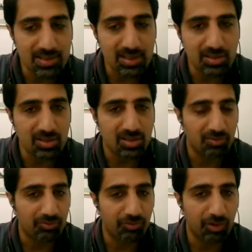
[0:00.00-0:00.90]
it
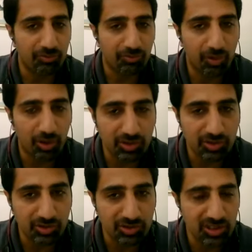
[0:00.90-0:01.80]
for
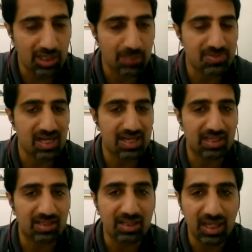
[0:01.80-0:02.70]
setups like
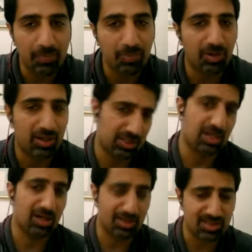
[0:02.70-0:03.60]
Gaper, and
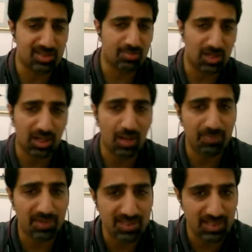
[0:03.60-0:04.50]
there are other similar
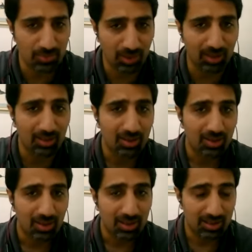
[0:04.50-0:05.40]
companies as well,
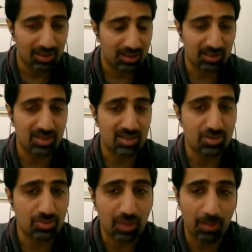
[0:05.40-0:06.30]
in the days
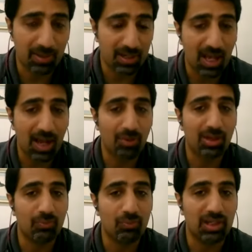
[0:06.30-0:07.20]
to come? And how
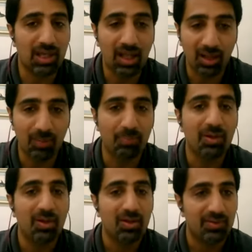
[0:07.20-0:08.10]
can we help
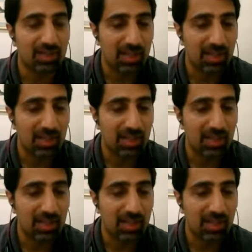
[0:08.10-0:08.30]
the